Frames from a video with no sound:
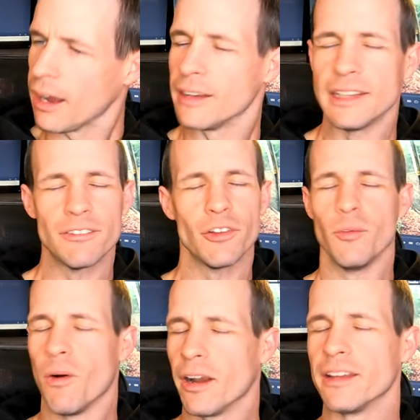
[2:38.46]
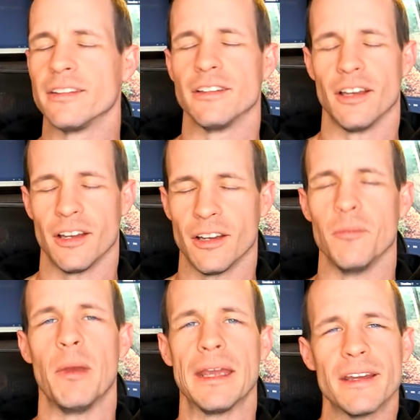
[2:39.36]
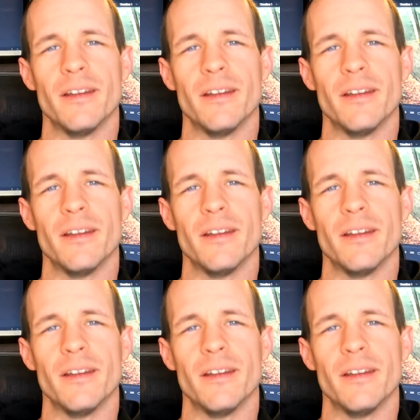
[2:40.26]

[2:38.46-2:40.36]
I definitely wanted to make